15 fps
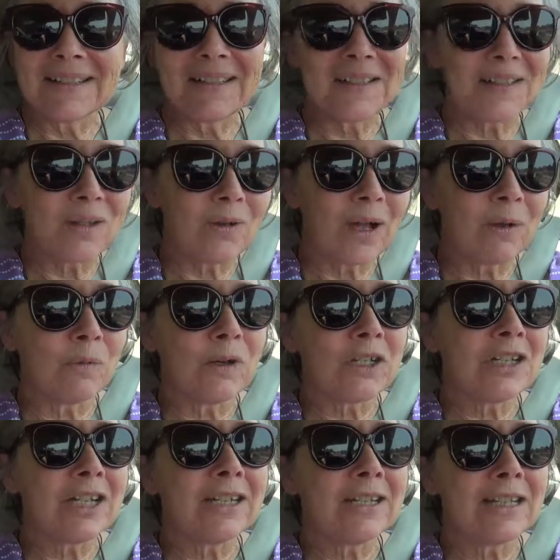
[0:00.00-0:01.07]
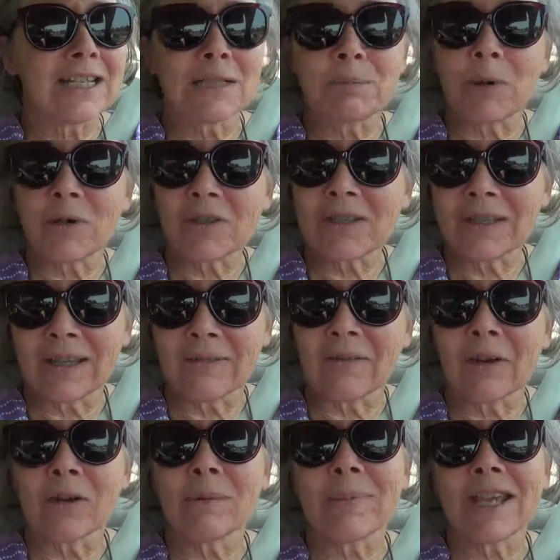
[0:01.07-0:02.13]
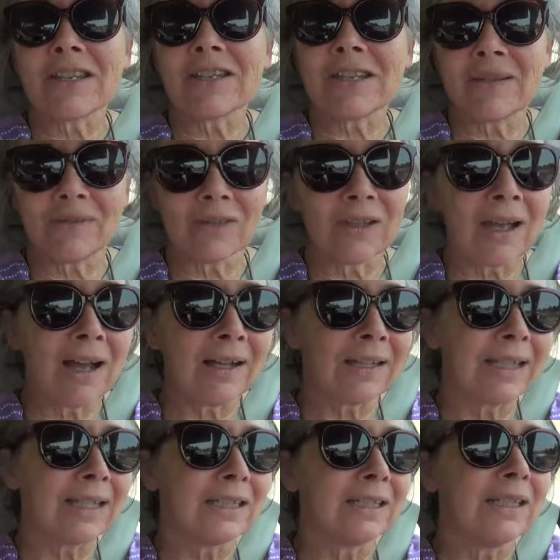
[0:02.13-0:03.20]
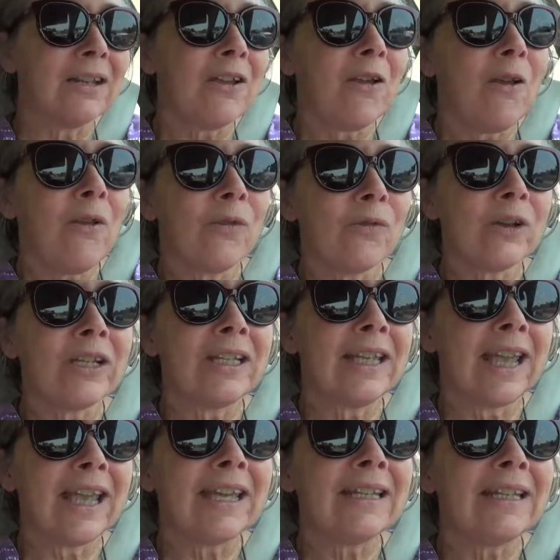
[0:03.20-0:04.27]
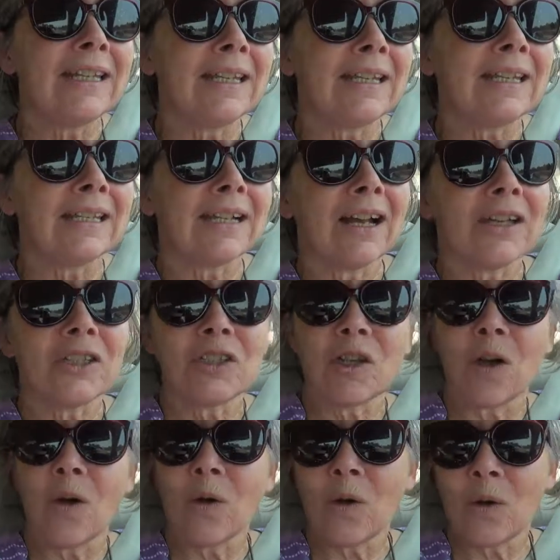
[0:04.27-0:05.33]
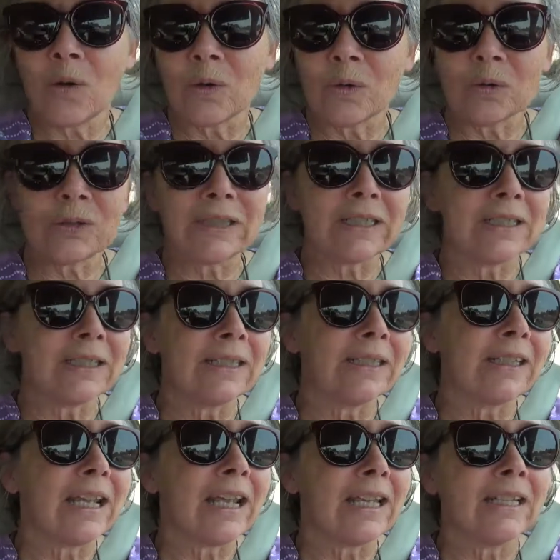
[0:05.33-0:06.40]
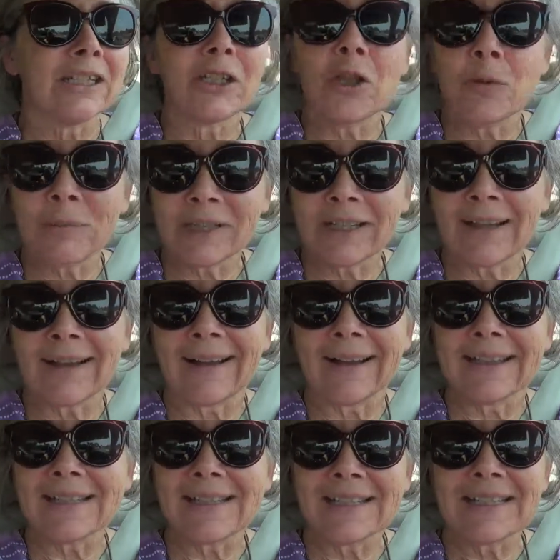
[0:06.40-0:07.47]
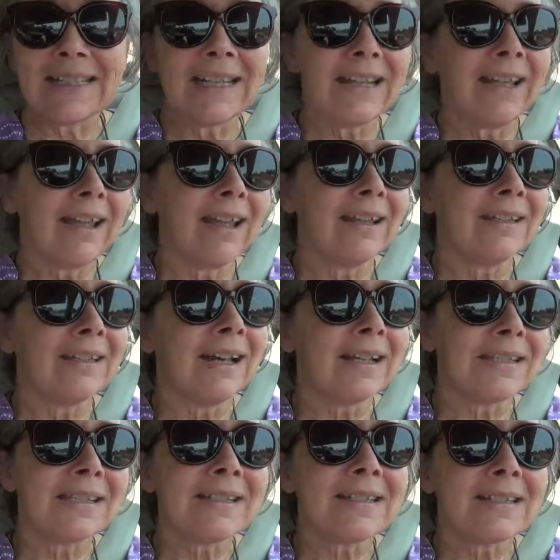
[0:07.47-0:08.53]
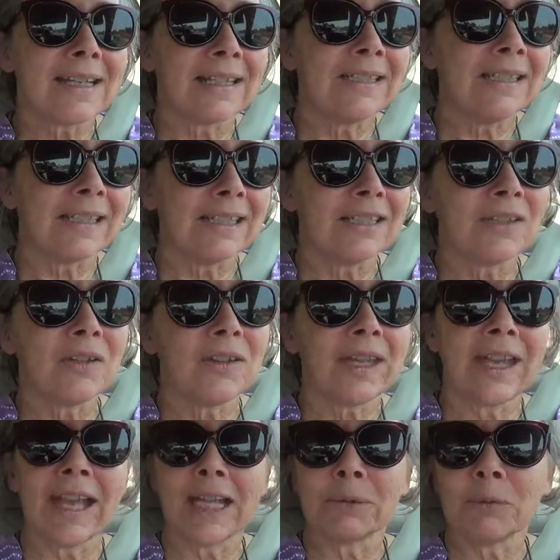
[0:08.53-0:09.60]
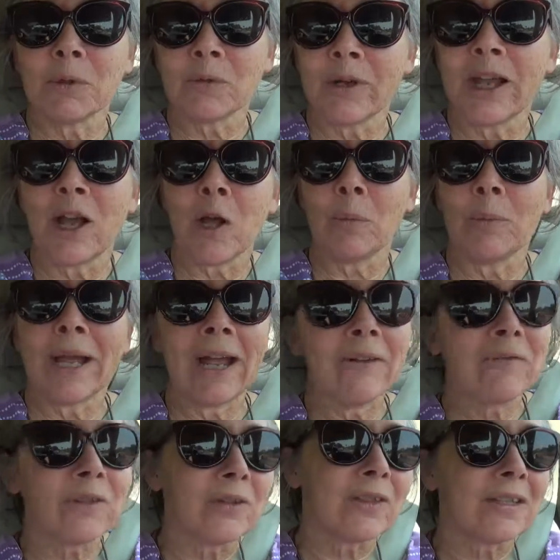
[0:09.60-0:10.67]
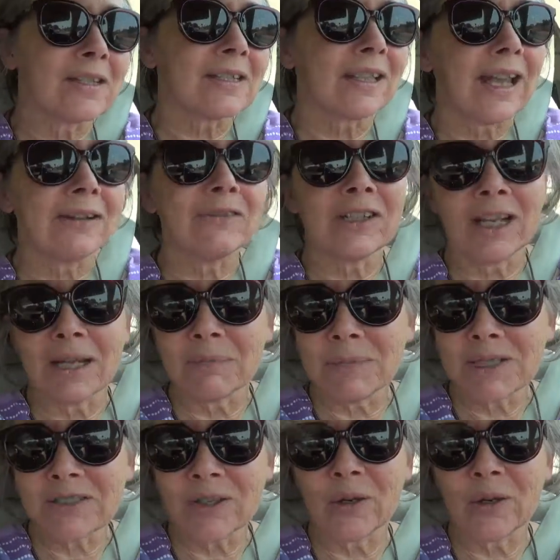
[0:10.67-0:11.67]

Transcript: So I wish this person the very best of luck in regaining a toehold in humankind and not descending into the animal realm after this lifetime is